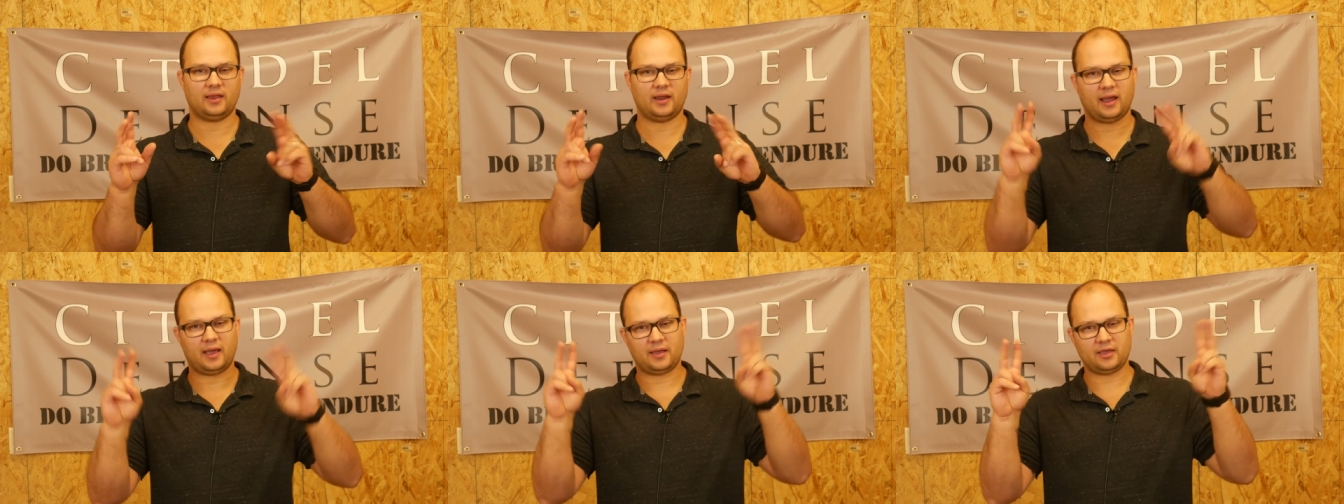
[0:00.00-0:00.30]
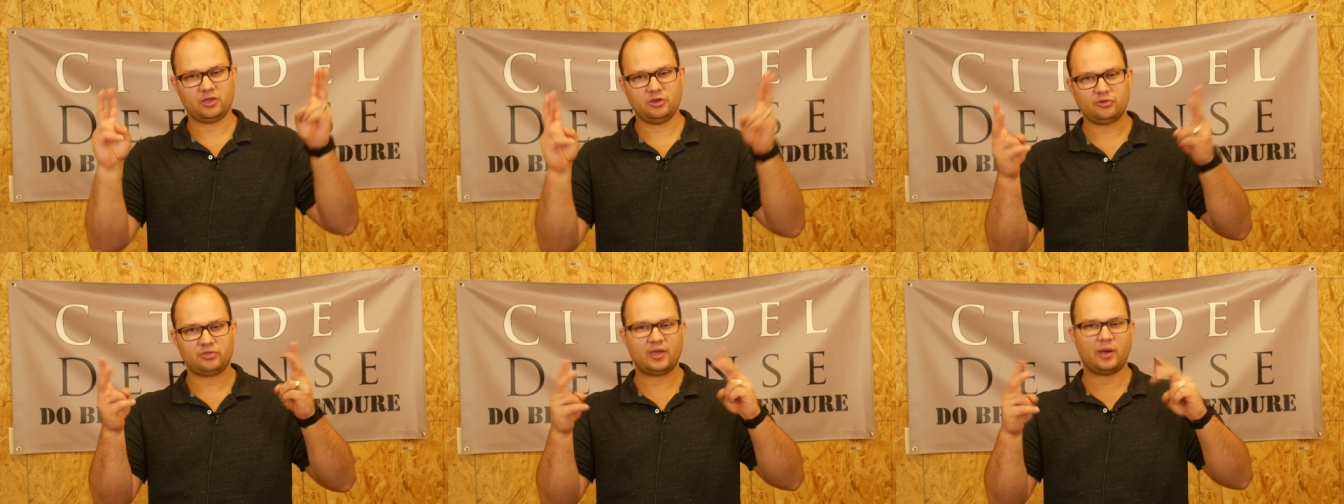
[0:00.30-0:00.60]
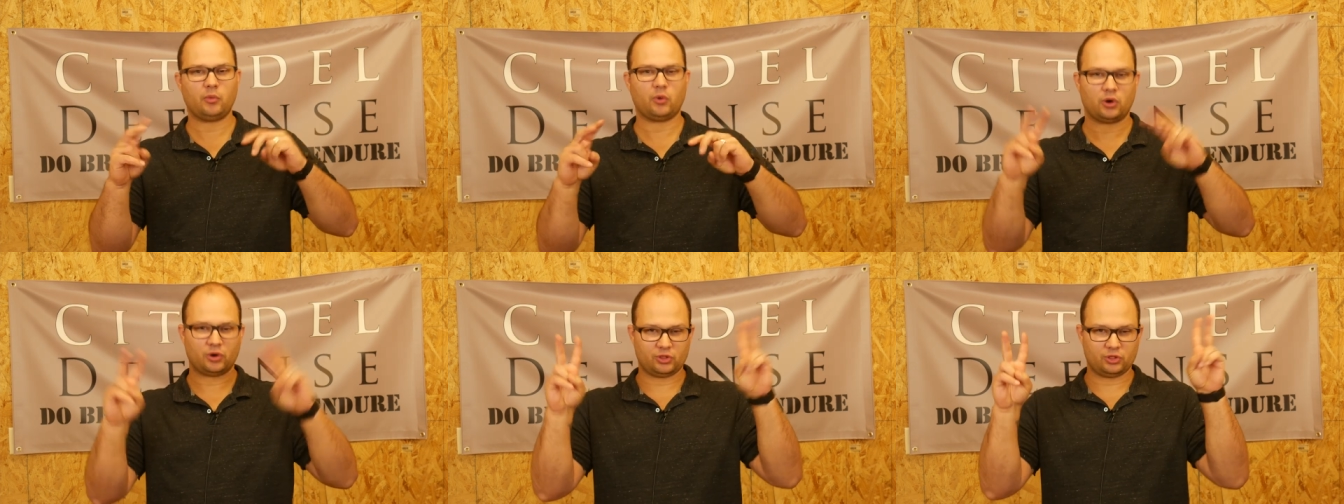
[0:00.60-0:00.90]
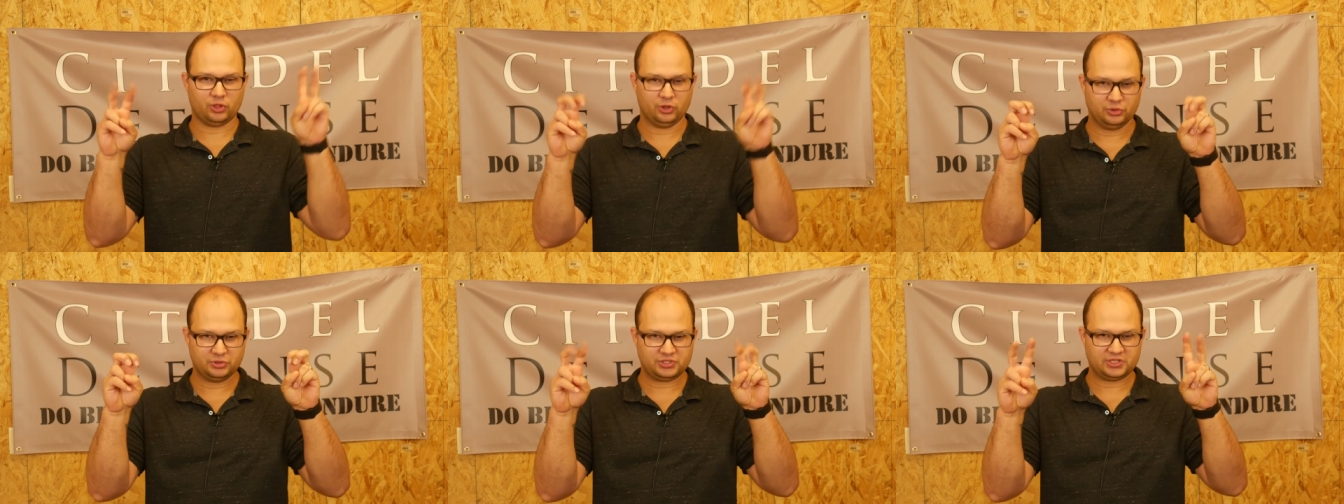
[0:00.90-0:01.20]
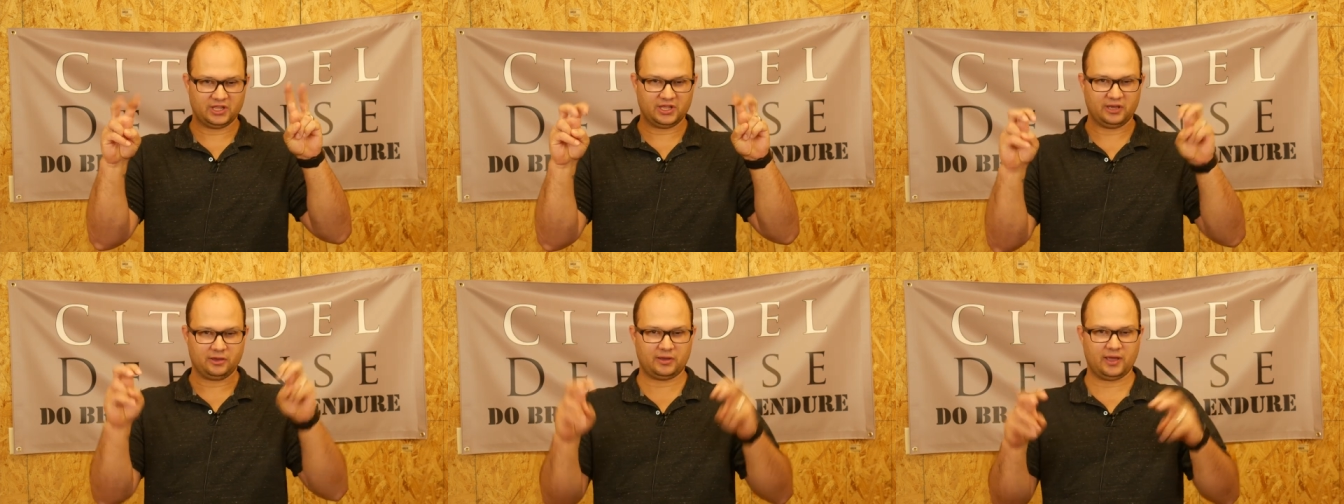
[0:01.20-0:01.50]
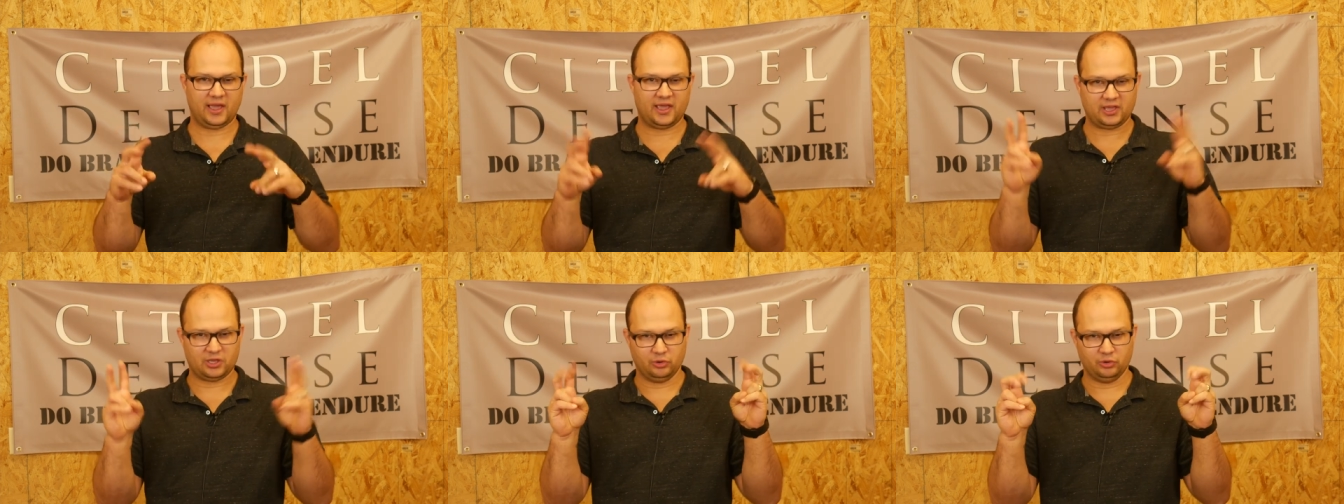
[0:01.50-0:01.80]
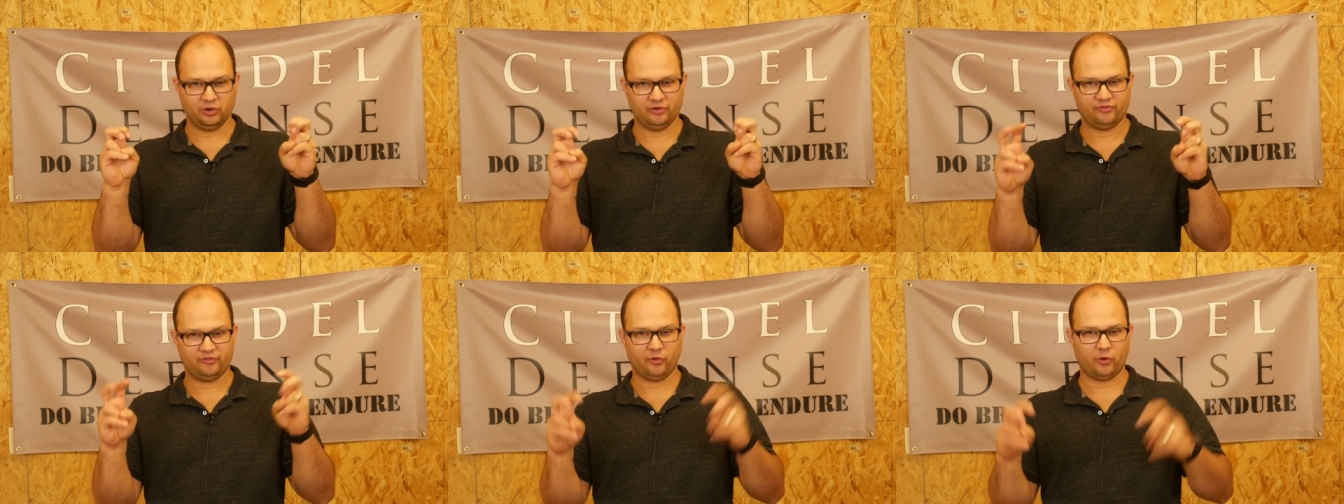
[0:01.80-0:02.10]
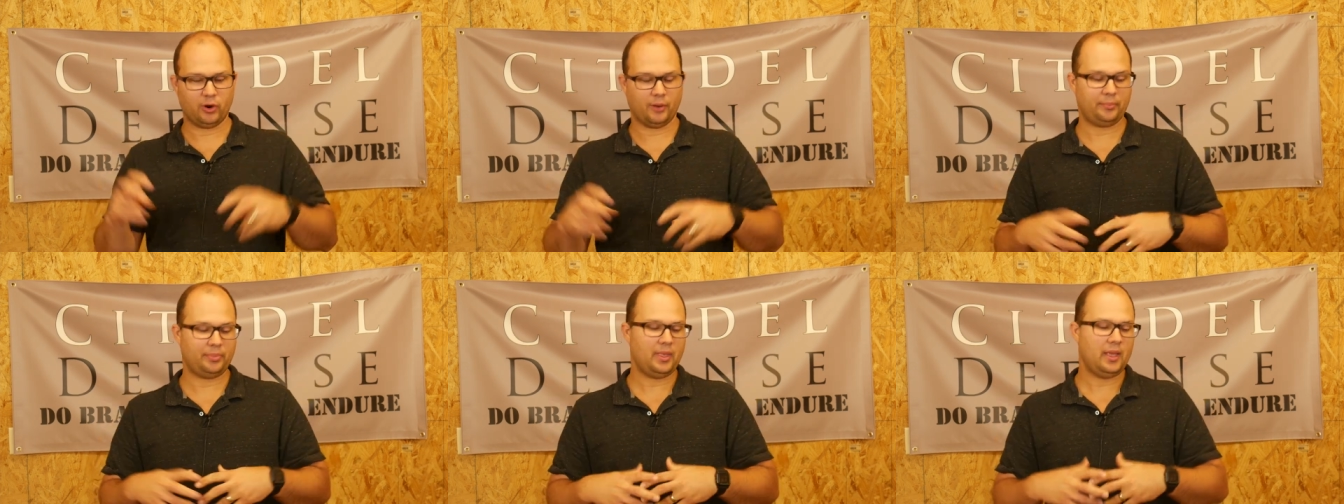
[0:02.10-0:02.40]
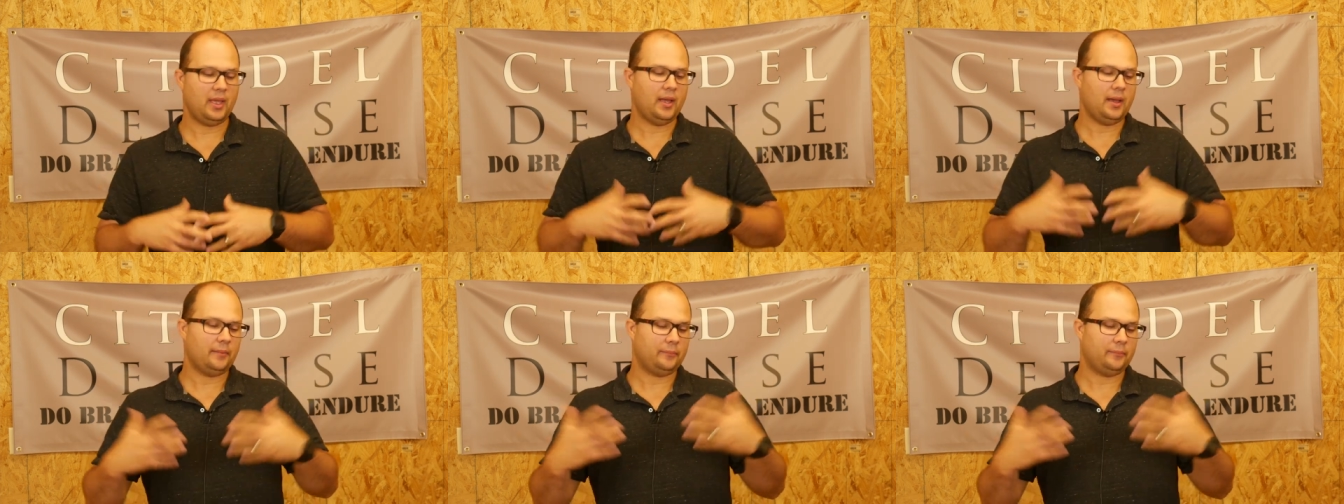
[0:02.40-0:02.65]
and I use that word loosely, okay, uniform,